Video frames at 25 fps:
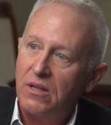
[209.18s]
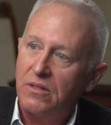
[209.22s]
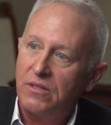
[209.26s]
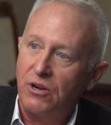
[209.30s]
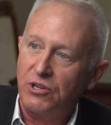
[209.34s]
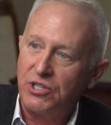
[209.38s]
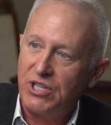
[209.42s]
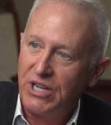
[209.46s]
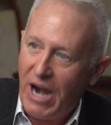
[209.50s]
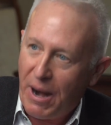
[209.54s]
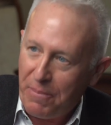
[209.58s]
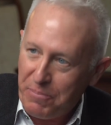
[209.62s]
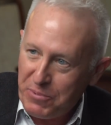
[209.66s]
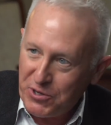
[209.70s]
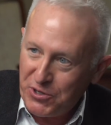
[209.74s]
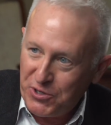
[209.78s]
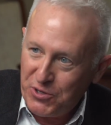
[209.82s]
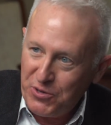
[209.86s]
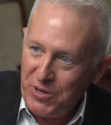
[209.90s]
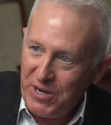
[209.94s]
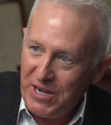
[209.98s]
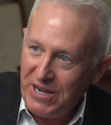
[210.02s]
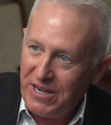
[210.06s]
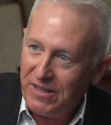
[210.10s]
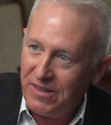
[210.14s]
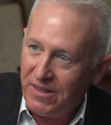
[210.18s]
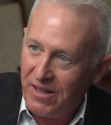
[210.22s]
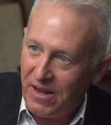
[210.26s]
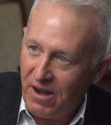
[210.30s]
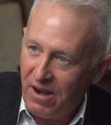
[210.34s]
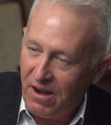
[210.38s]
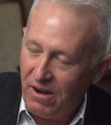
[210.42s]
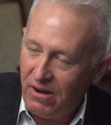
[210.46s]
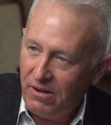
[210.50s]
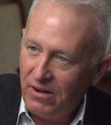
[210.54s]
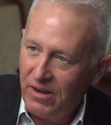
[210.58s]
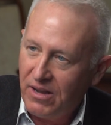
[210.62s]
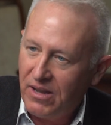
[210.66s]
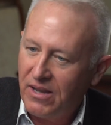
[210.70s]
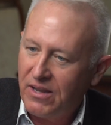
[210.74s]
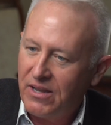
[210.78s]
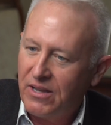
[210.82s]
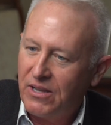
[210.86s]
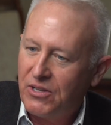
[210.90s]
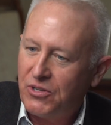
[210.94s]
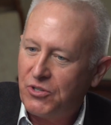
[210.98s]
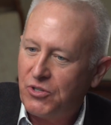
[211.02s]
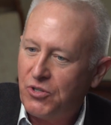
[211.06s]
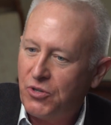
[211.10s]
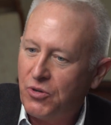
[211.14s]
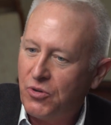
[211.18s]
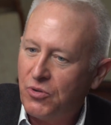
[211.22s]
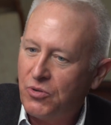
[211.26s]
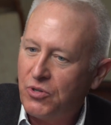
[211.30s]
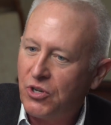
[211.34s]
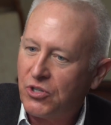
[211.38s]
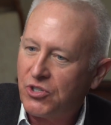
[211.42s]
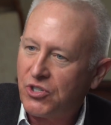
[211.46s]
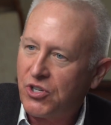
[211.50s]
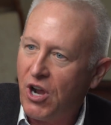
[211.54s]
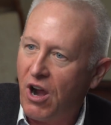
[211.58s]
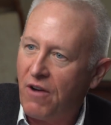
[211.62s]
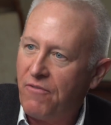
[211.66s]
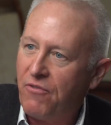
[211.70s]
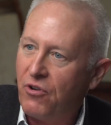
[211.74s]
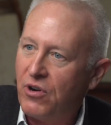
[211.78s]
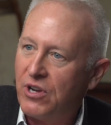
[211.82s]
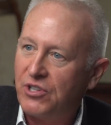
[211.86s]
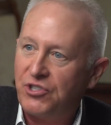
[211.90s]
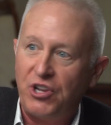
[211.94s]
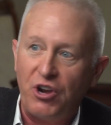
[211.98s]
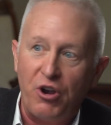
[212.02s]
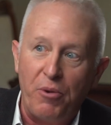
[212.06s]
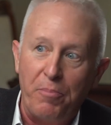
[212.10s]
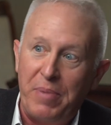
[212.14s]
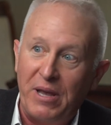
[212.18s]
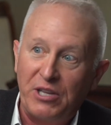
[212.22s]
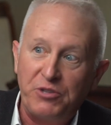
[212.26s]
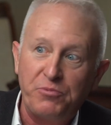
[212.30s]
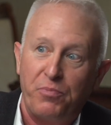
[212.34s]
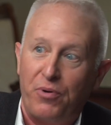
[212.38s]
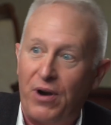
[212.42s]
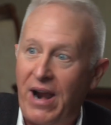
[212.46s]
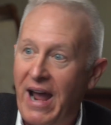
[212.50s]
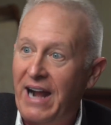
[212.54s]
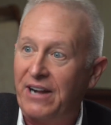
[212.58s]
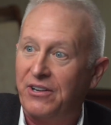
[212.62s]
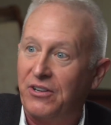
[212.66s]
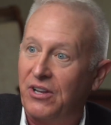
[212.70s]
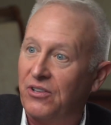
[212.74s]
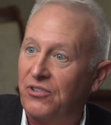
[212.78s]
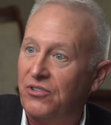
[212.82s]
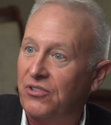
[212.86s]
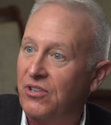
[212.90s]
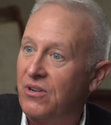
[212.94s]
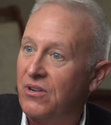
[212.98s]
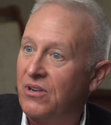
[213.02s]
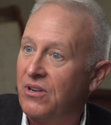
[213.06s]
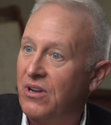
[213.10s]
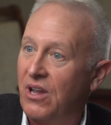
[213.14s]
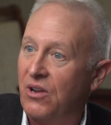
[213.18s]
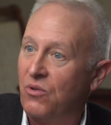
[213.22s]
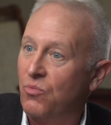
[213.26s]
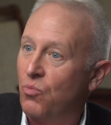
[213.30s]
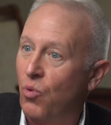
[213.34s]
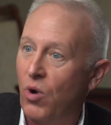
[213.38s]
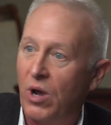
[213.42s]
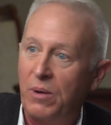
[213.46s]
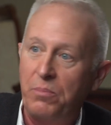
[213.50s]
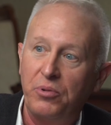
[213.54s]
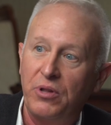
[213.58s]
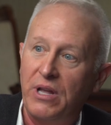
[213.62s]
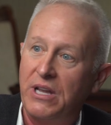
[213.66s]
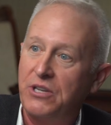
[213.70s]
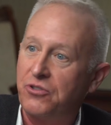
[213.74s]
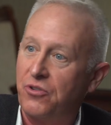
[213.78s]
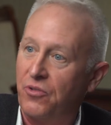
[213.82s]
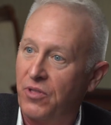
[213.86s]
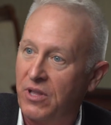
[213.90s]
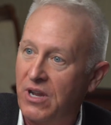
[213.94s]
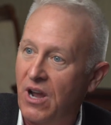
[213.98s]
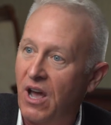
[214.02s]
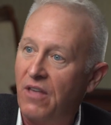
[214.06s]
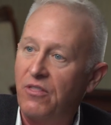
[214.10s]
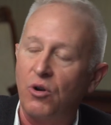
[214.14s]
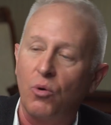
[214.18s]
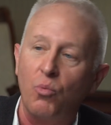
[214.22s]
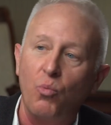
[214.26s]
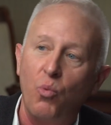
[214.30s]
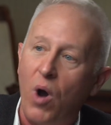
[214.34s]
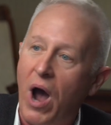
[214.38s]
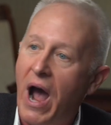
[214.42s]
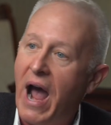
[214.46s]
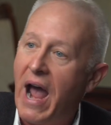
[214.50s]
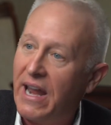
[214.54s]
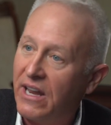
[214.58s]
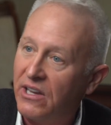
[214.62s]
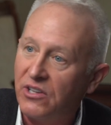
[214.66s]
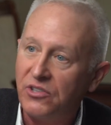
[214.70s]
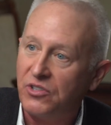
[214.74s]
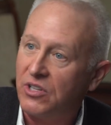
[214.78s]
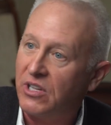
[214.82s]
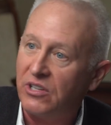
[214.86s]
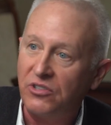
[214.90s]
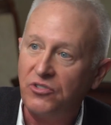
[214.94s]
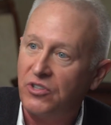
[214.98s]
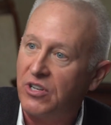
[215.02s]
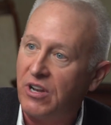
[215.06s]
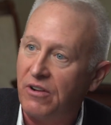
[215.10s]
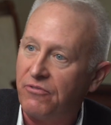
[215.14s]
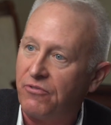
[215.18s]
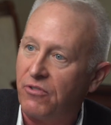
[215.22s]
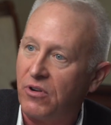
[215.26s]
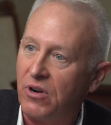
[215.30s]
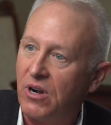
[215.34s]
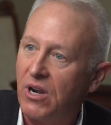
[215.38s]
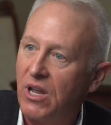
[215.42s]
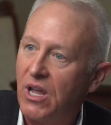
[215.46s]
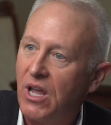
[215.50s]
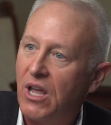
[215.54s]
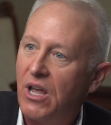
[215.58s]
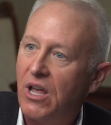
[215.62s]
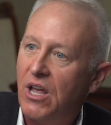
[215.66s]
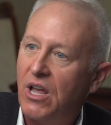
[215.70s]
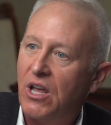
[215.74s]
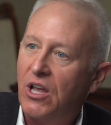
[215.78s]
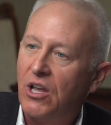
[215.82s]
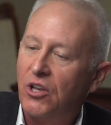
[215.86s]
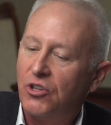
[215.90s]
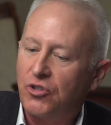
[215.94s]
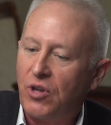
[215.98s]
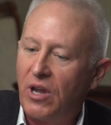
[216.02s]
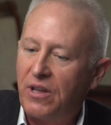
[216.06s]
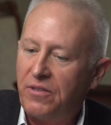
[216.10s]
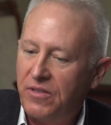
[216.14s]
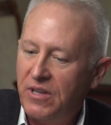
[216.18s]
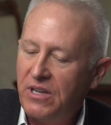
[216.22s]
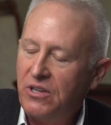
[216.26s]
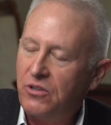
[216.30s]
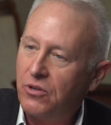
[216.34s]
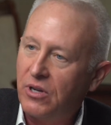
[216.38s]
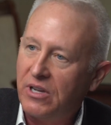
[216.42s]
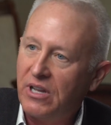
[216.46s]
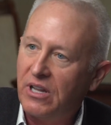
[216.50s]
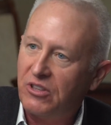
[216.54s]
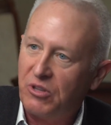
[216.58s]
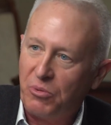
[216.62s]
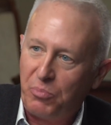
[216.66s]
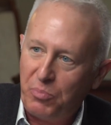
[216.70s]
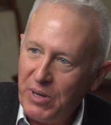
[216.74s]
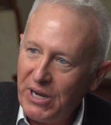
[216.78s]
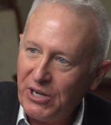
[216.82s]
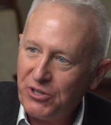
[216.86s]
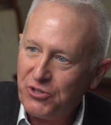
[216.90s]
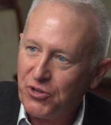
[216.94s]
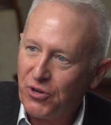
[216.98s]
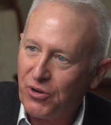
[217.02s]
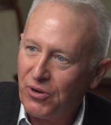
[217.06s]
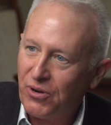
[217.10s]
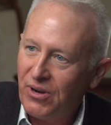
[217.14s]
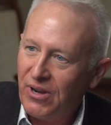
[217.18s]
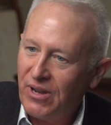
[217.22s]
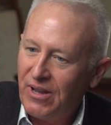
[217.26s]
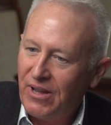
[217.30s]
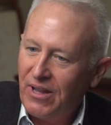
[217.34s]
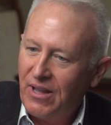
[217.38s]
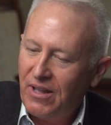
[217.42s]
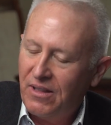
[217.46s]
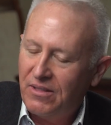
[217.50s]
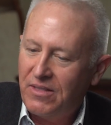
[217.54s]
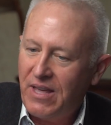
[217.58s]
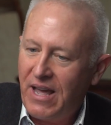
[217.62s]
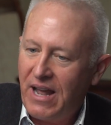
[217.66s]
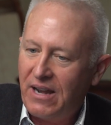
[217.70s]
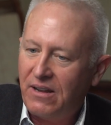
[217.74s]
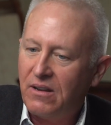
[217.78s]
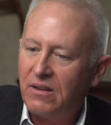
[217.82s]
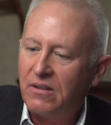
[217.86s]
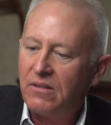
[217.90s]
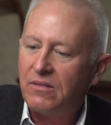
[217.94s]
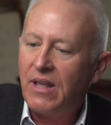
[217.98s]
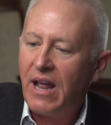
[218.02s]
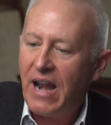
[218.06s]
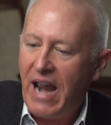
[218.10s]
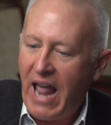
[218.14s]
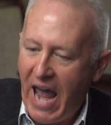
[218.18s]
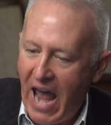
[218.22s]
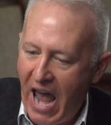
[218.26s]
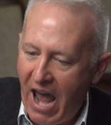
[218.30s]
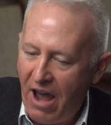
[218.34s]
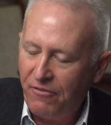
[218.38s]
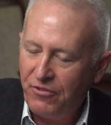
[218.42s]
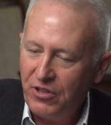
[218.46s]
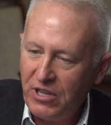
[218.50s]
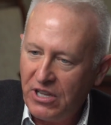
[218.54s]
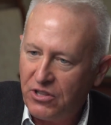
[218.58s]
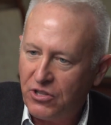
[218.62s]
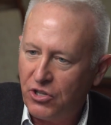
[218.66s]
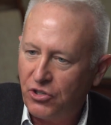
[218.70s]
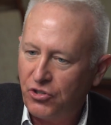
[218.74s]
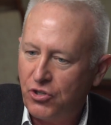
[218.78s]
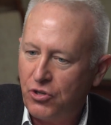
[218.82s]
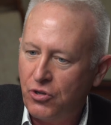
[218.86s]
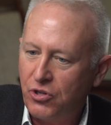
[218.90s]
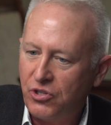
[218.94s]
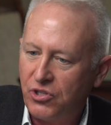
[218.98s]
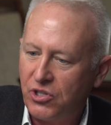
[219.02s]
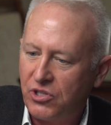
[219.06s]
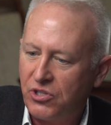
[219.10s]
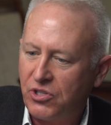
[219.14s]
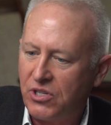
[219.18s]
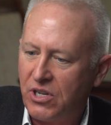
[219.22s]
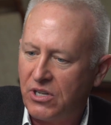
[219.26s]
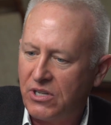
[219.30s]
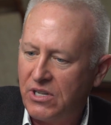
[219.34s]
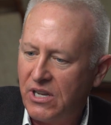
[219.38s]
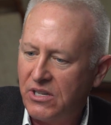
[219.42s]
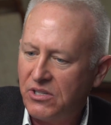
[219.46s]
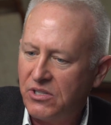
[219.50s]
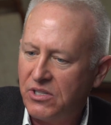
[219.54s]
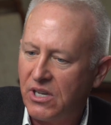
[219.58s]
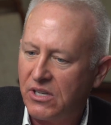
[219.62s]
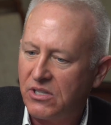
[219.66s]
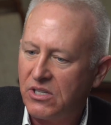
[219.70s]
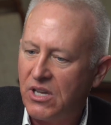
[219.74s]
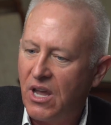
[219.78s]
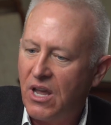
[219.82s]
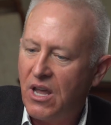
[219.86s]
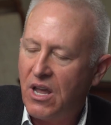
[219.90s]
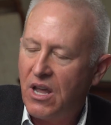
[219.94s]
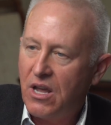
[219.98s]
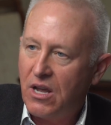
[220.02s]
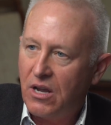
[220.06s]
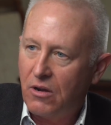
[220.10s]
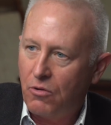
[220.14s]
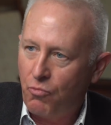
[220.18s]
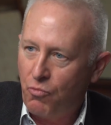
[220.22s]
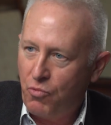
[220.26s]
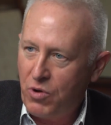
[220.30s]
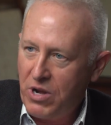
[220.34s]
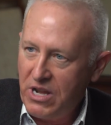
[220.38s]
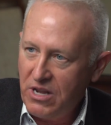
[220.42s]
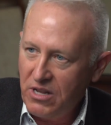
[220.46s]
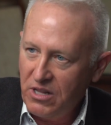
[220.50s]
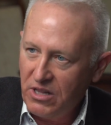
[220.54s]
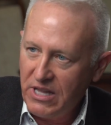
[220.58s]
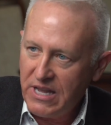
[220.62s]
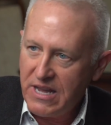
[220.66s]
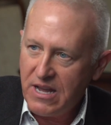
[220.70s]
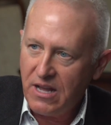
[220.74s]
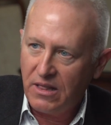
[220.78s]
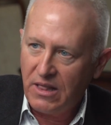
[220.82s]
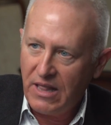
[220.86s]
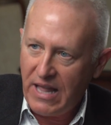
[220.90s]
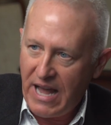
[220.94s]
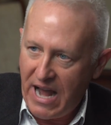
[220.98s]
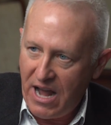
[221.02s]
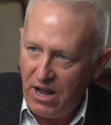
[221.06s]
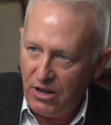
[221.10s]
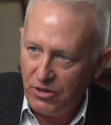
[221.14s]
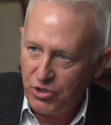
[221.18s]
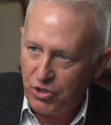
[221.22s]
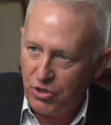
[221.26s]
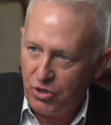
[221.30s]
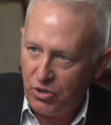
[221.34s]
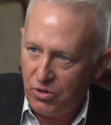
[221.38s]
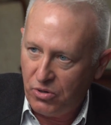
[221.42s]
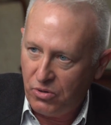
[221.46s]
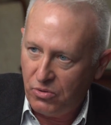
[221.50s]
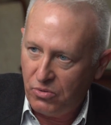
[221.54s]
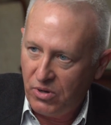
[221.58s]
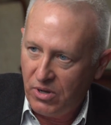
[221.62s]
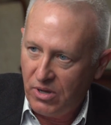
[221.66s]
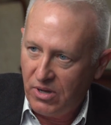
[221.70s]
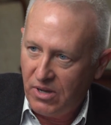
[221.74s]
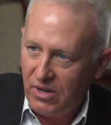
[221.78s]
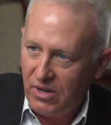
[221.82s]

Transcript: There's an opportunity there to discover, is there a best practice in one place or the other? Why is this different? So I think you get the picture that having this usage statistics really allows you